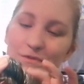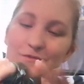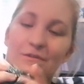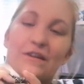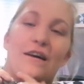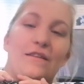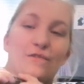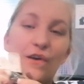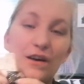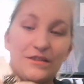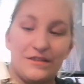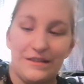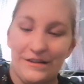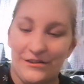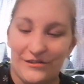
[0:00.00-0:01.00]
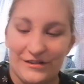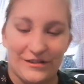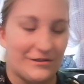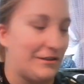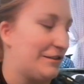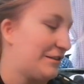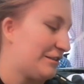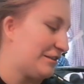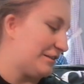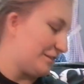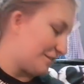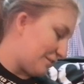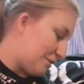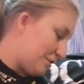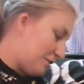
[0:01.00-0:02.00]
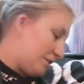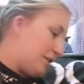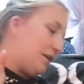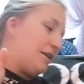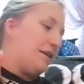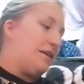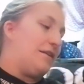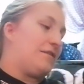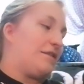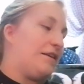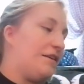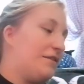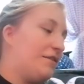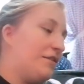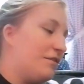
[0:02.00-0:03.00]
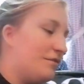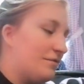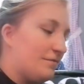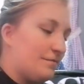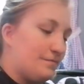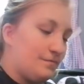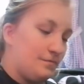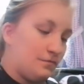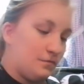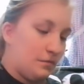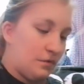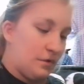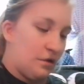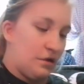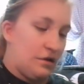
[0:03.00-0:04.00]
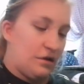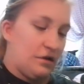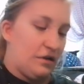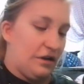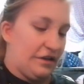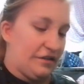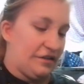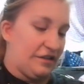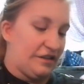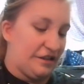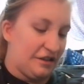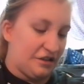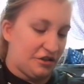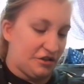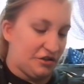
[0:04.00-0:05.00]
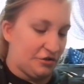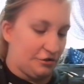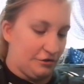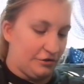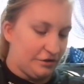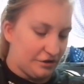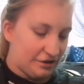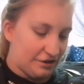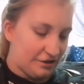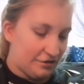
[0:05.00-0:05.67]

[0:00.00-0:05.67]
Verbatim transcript: So I got lots of hair scrunchies. And then I did get a shirt.